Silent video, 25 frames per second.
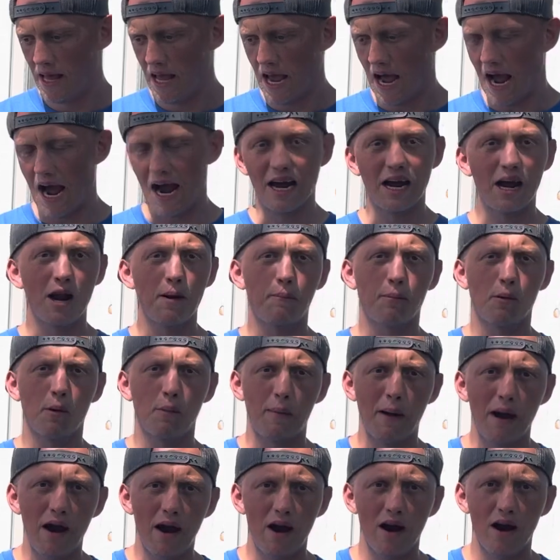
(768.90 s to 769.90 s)
I gotta
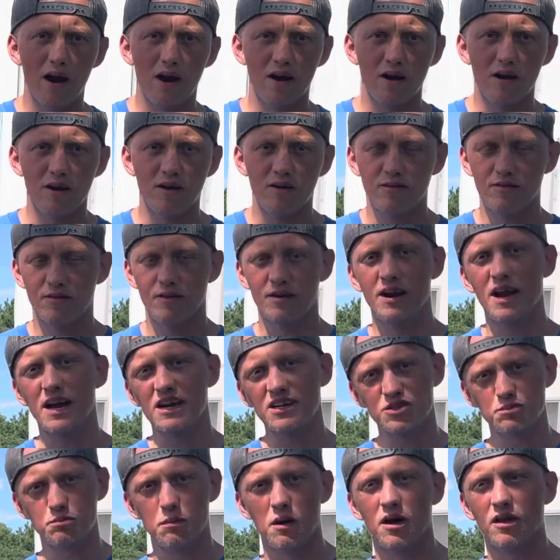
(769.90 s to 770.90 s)
prepare for
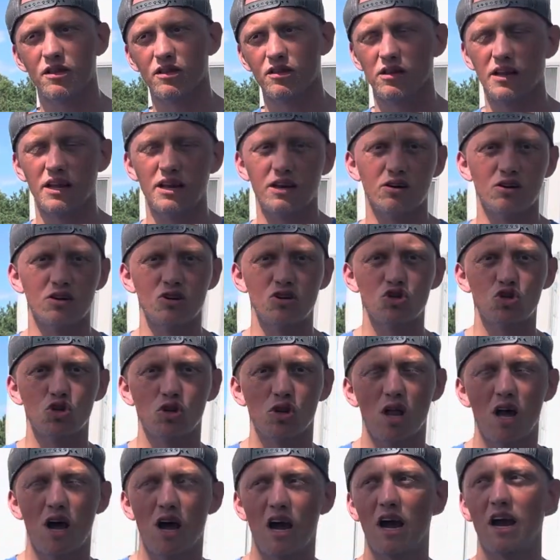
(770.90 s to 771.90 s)
next month, later in
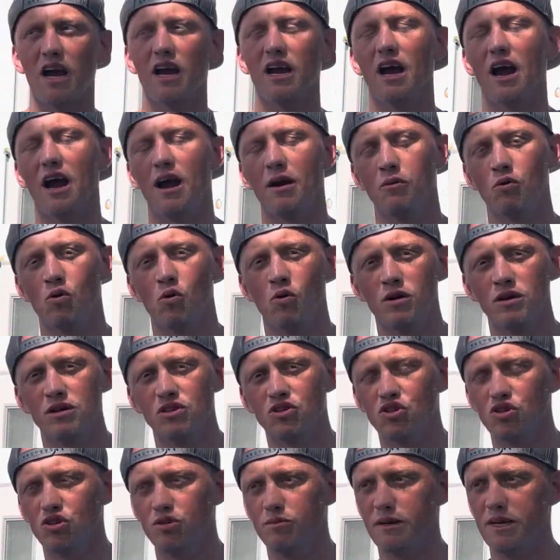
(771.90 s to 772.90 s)
July, I'm going
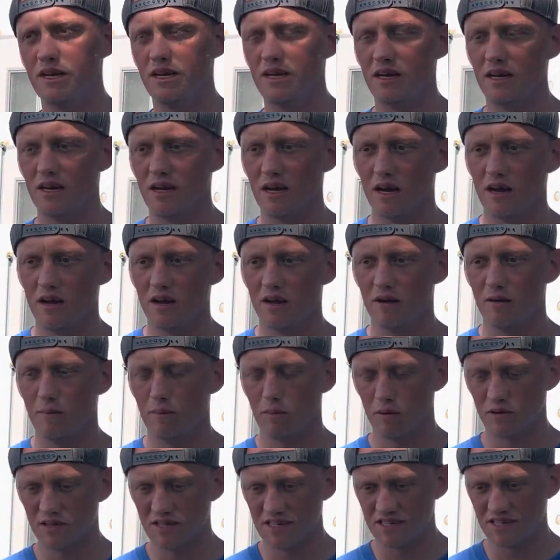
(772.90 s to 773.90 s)
to be
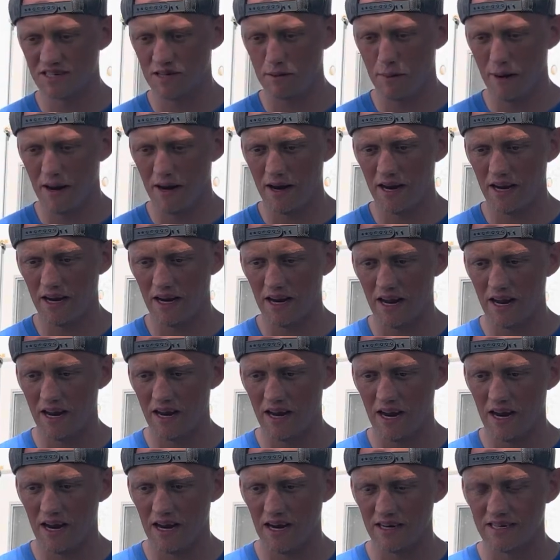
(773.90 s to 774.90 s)
participating in
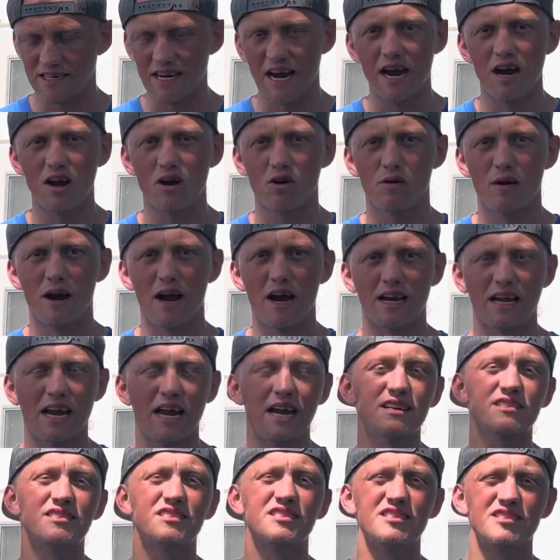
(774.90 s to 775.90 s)
a Tire Rack
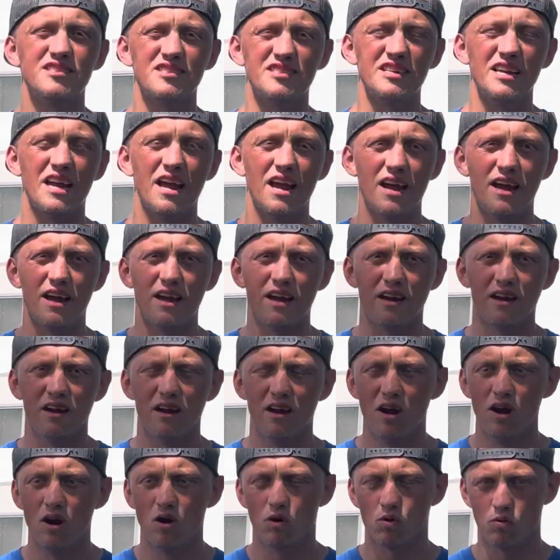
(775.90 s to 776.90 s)
SCCA
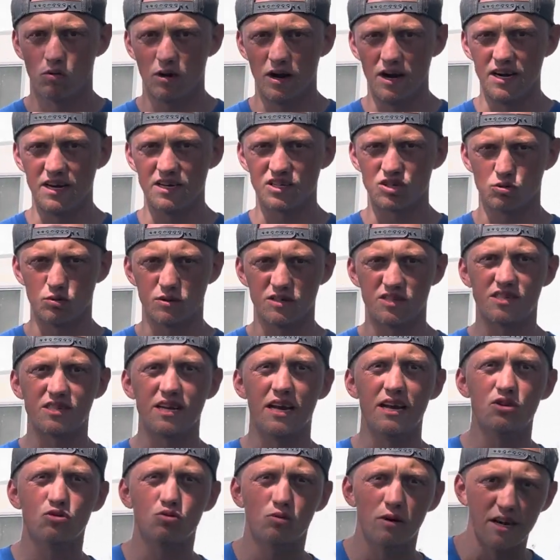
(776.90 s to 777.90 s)
race with
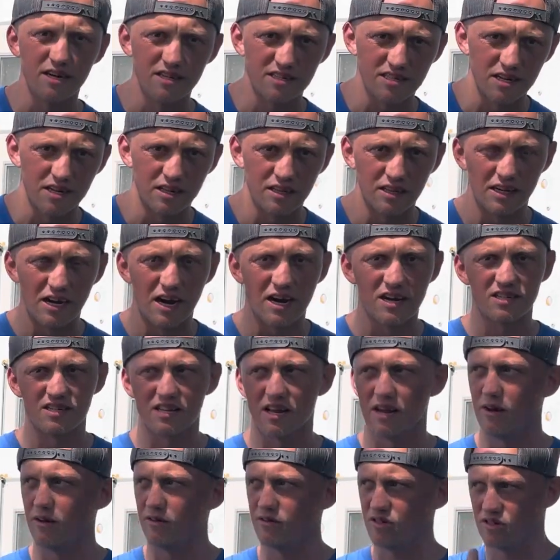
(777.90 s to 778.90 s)
Stage Racing, the guys that
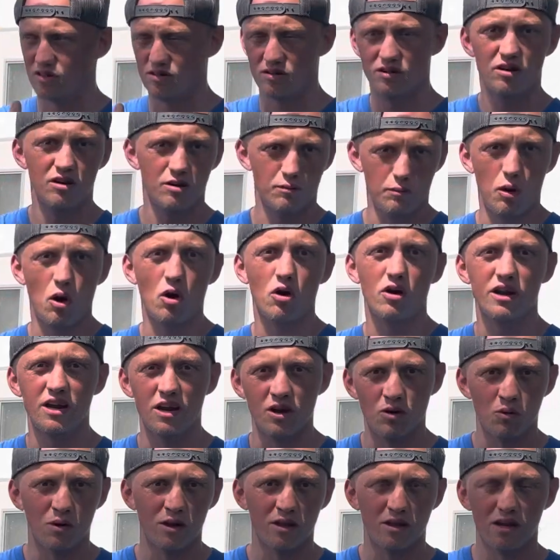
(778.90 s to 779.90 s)
I was partying
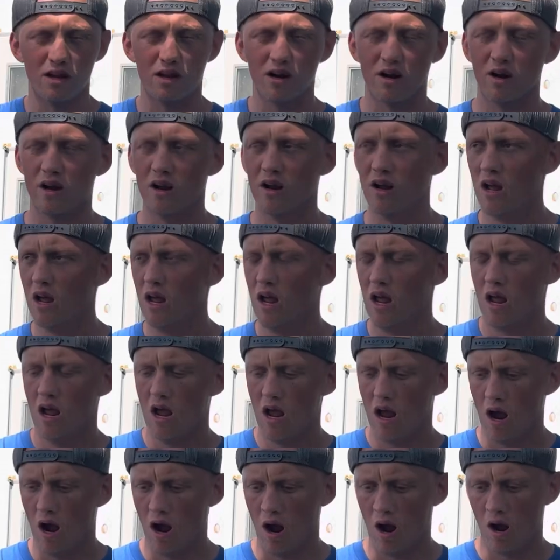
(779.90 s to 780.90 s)
with here,
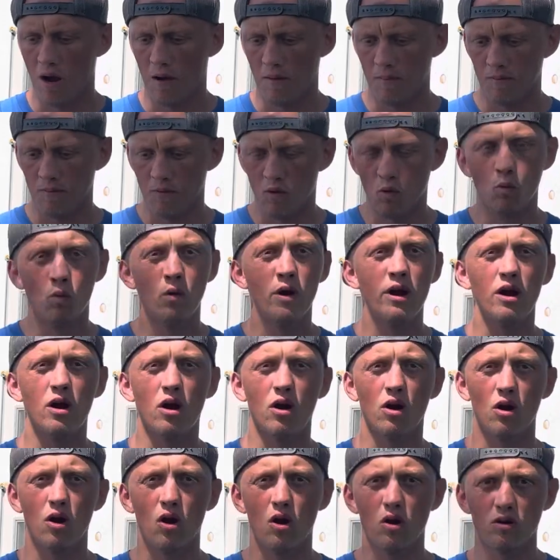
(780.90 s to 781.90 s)
um, we
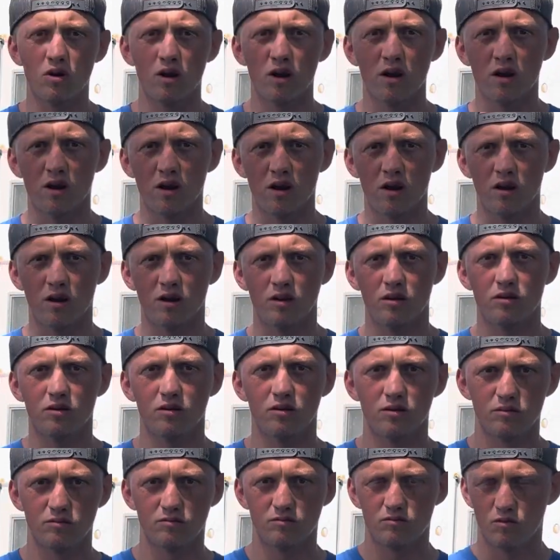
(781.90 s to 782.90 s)
are all gonna
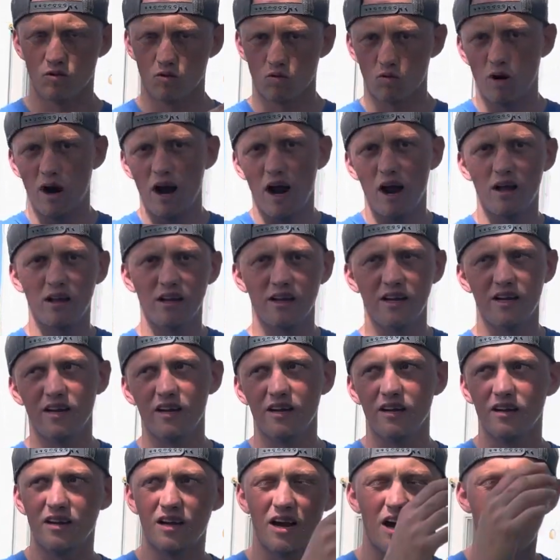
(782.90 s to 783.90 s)

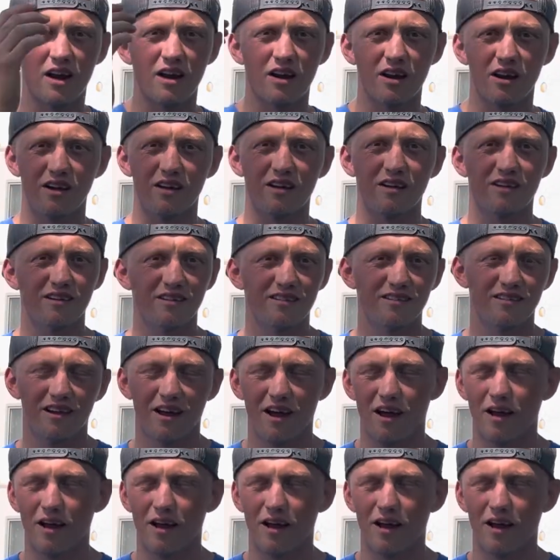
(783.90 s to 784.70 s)
rally, kind of, uh,